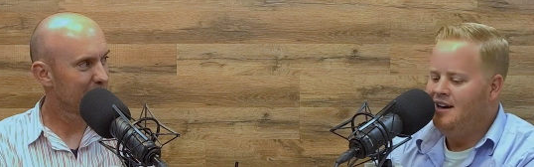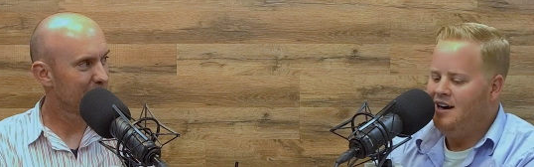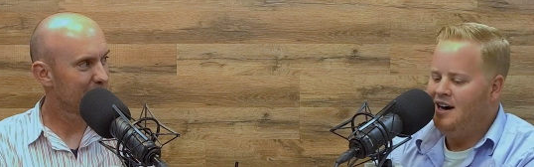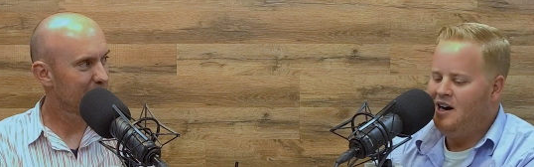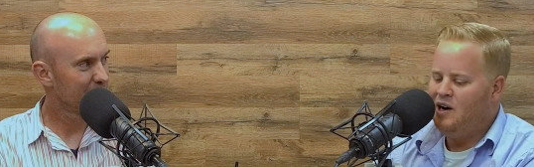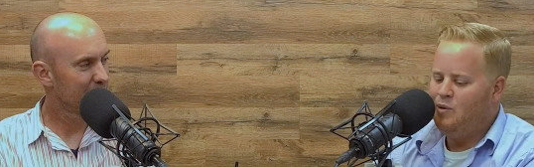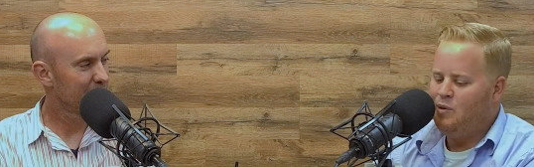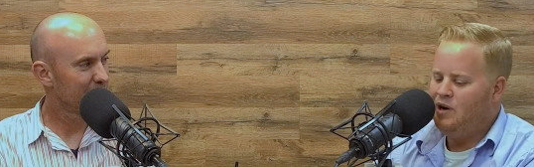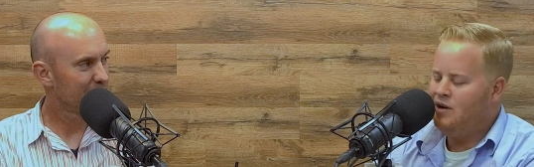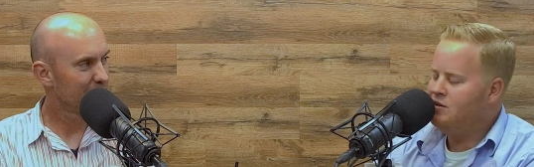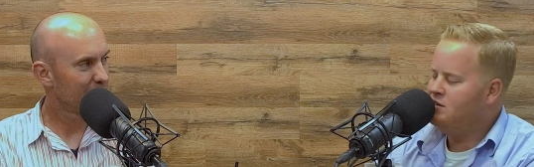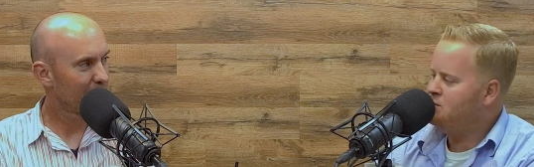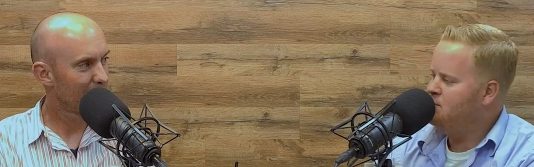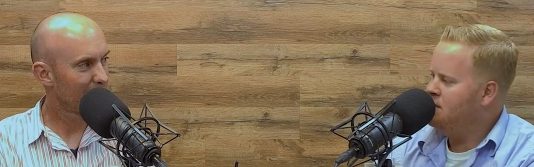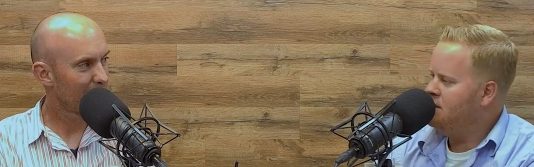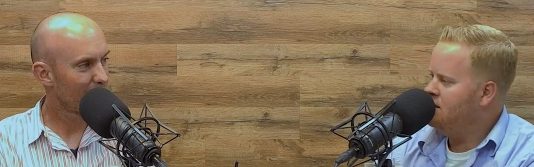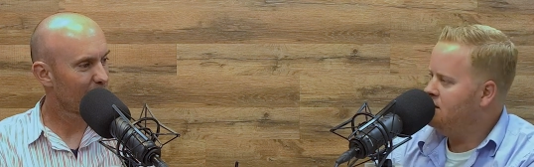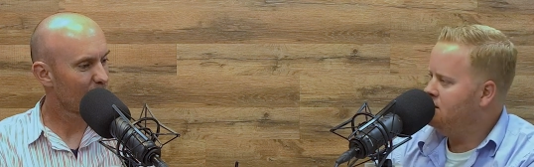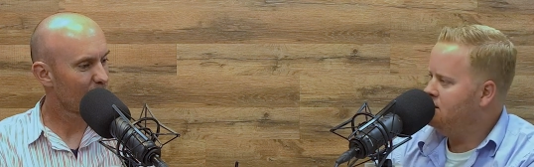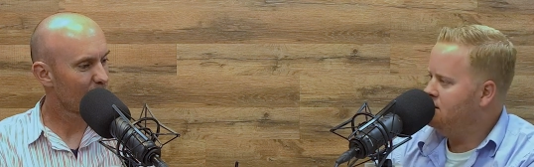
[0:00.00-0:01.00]
Speaker 1: Uh, we are
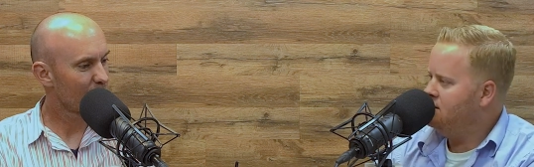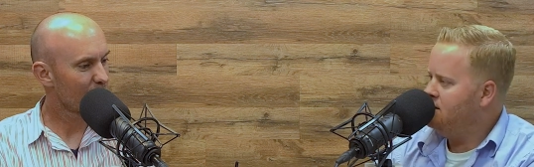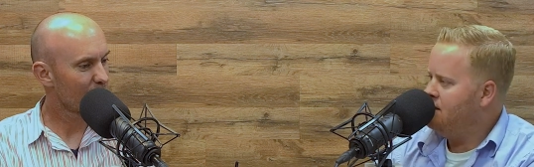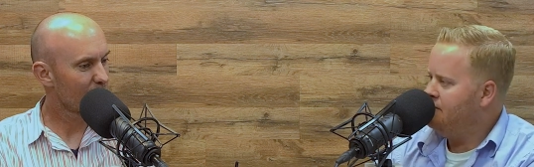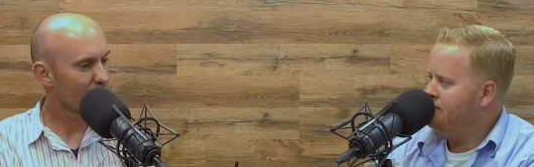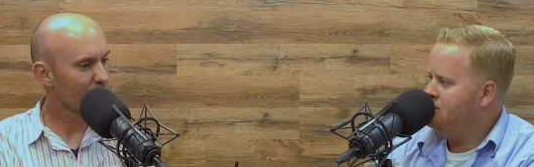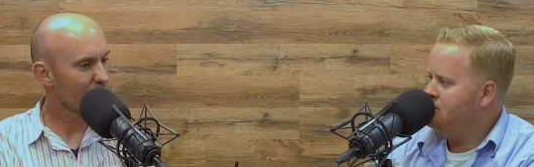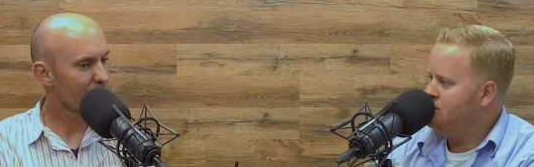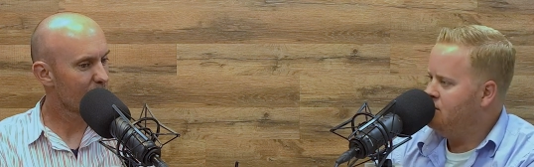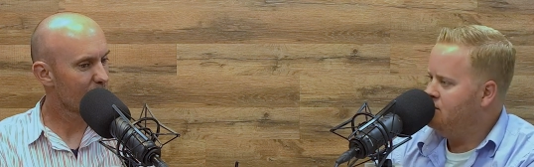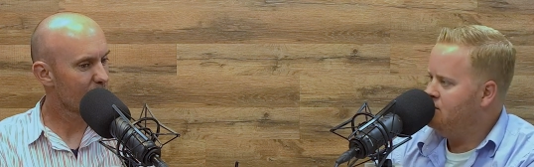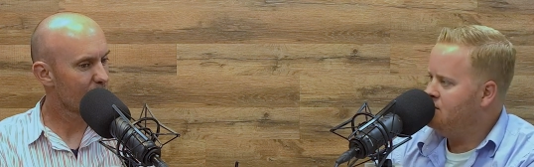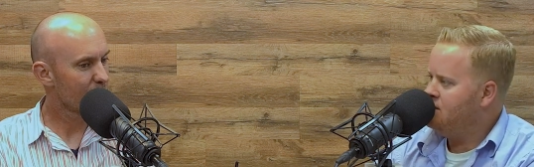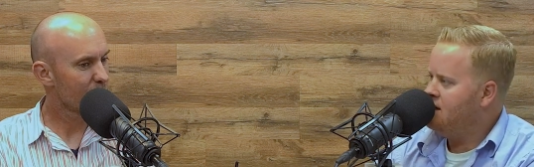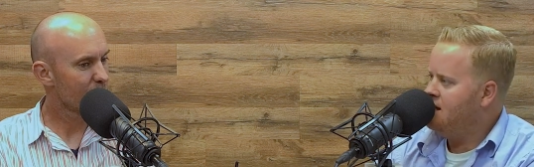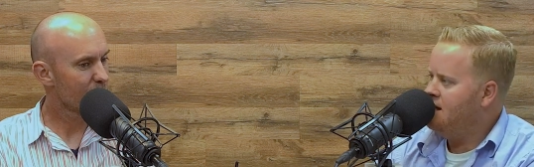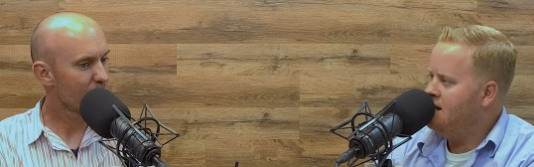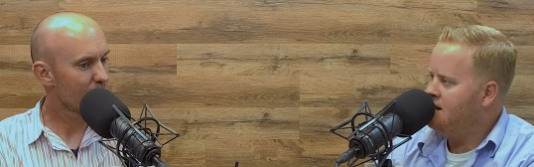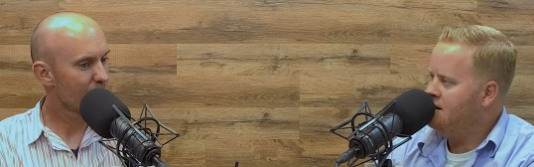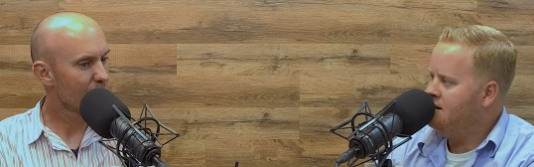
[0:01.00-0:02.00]
speaking to David Jones, the
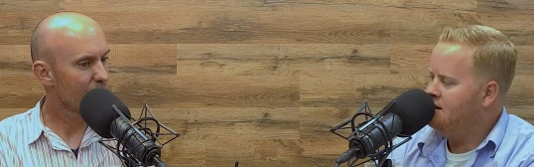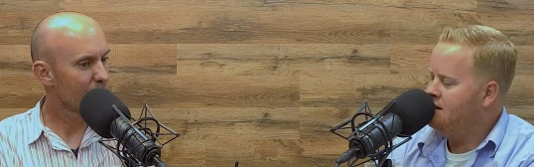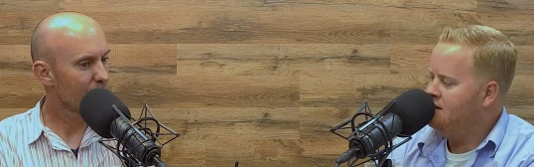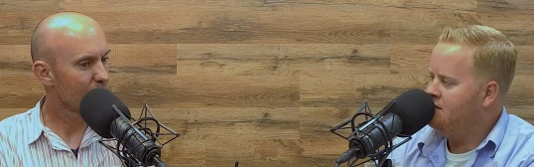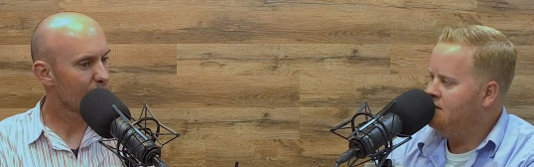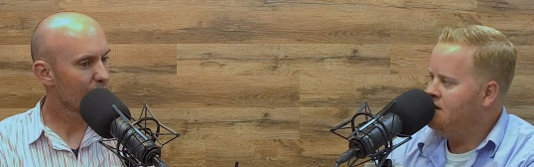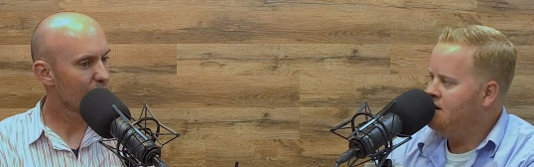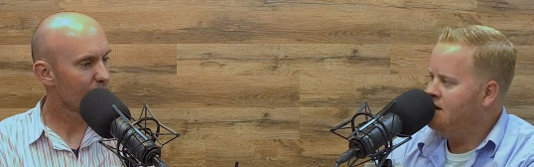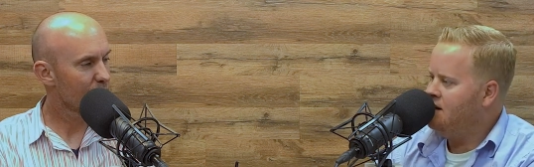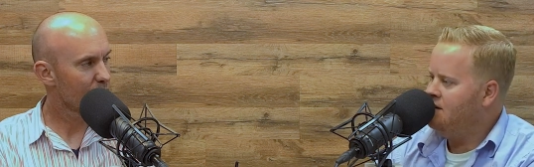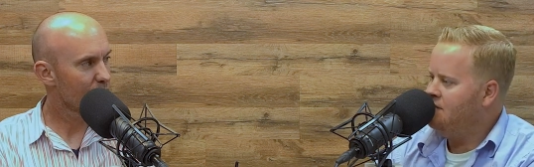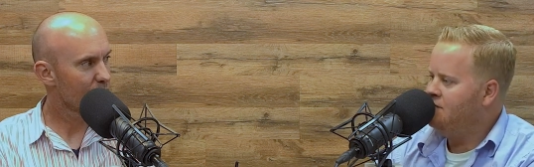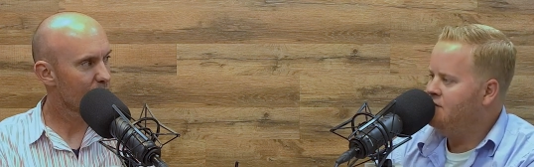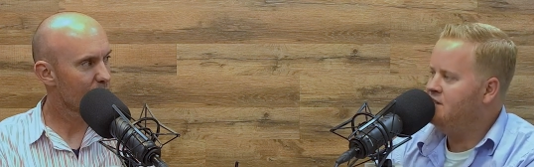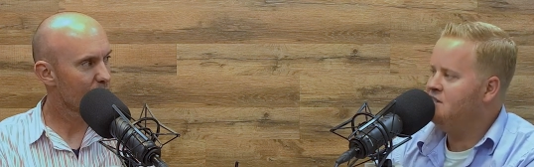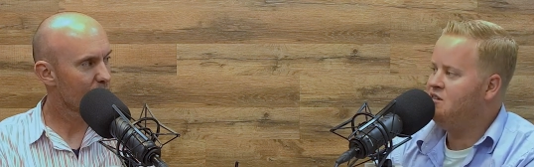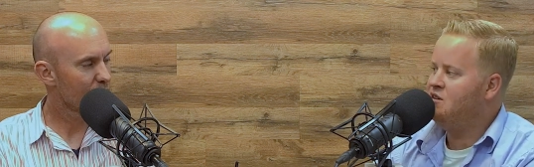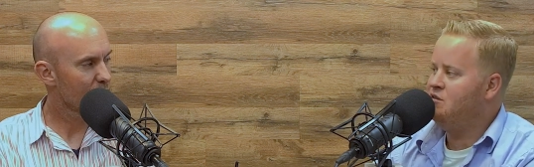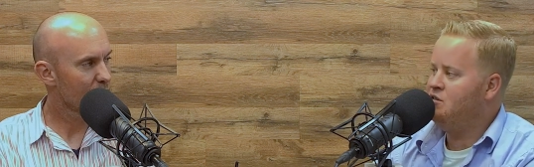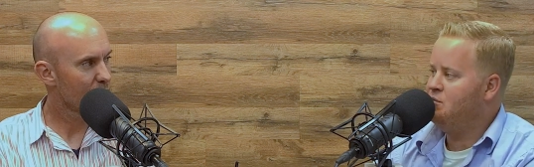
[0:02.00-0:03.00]
head of the uh,
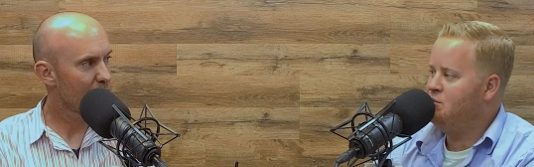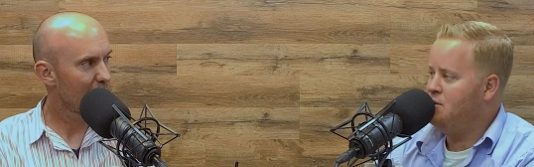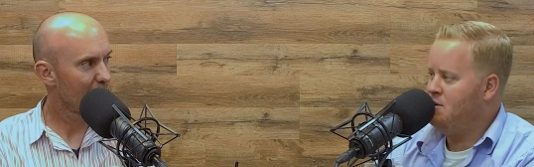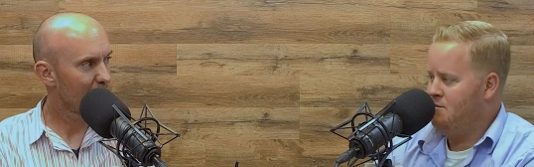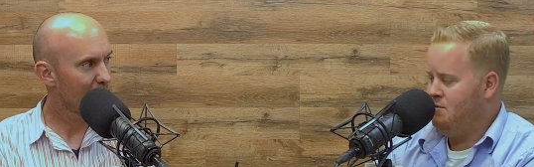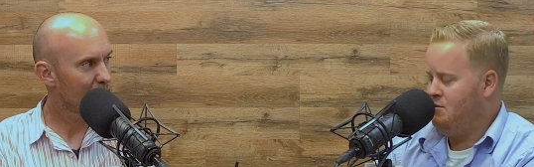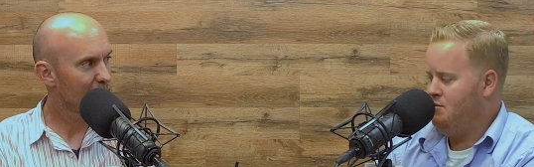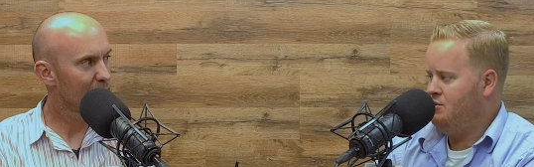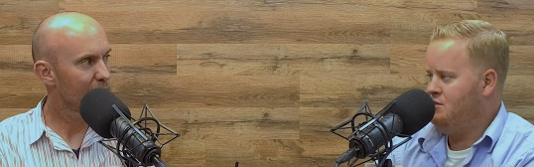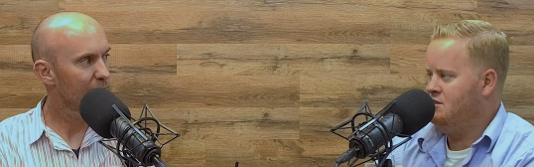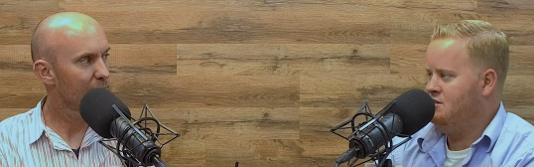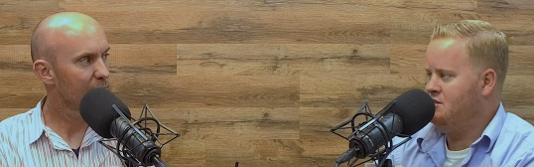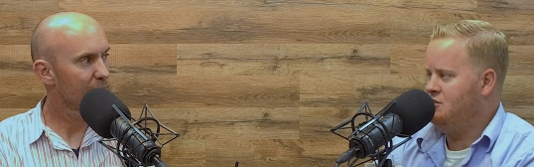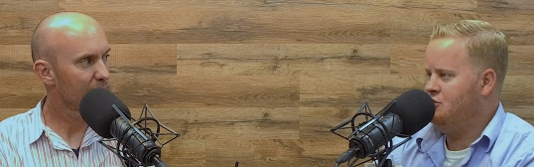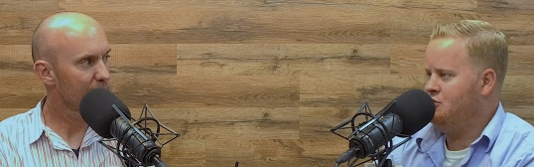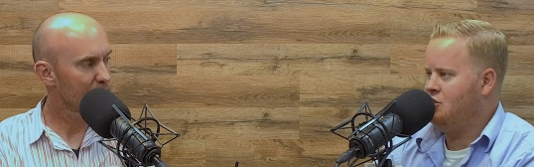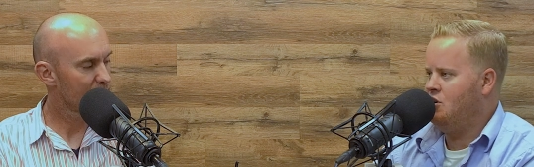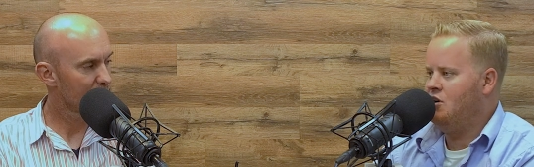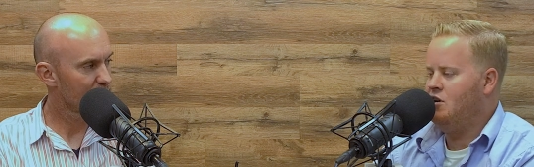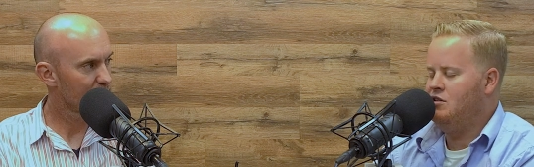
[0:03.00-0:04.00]
FSDO department, which is in
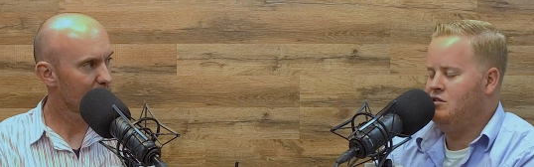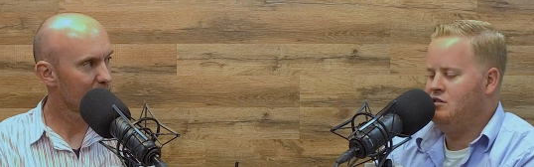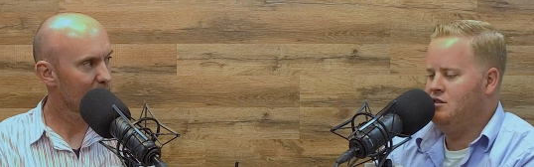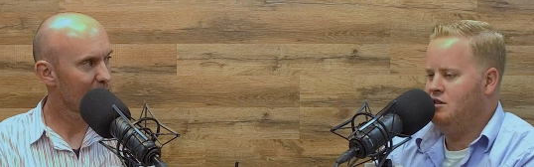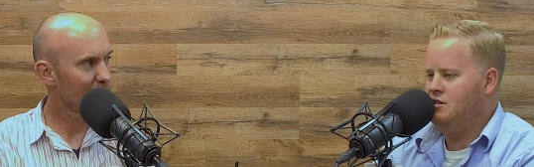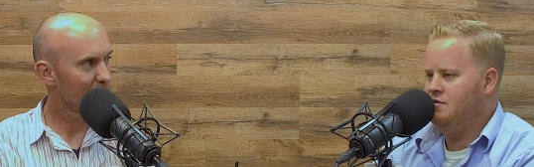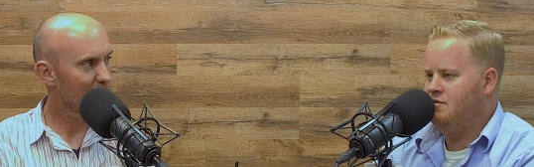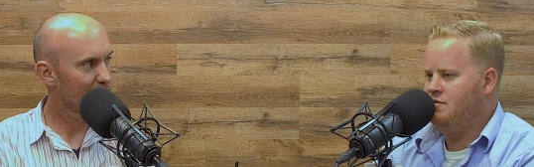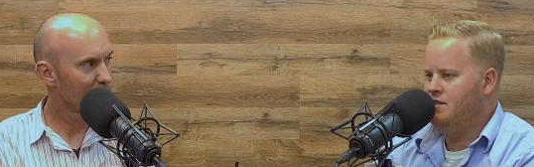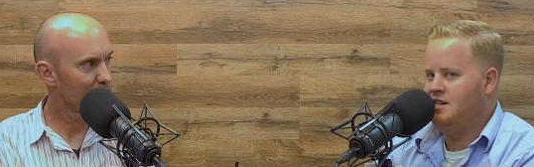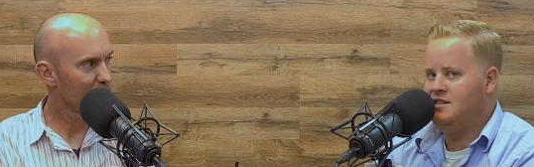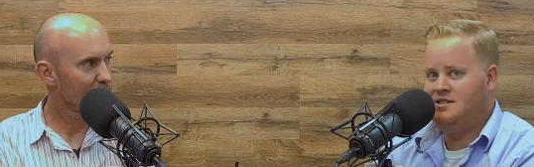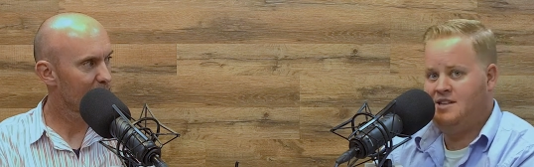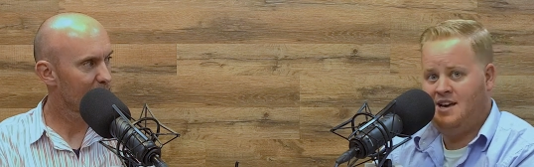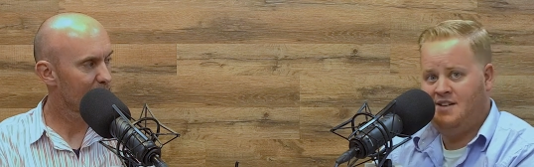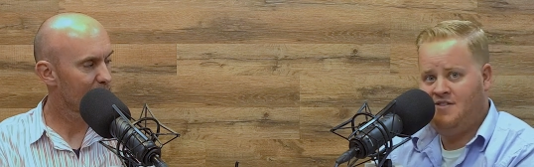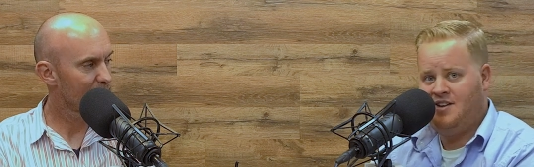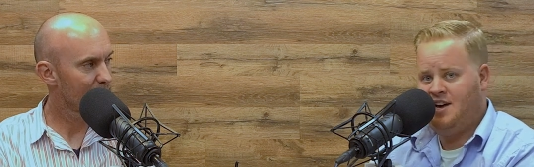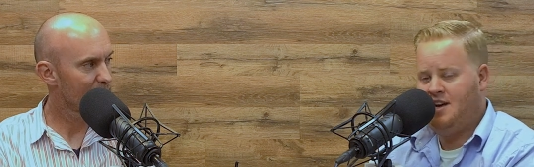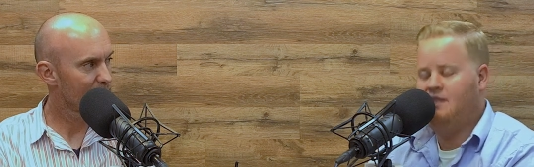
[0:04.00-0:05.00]
charge of that's
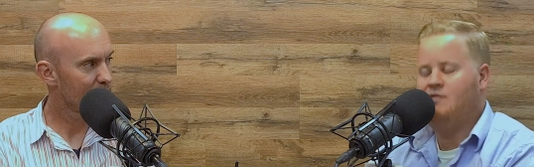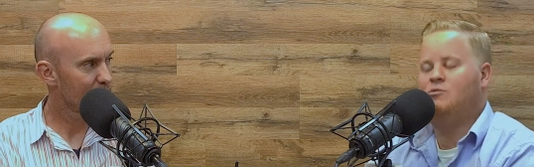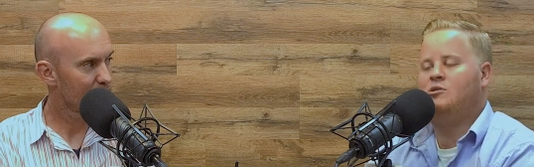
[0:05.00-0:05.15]
the FA,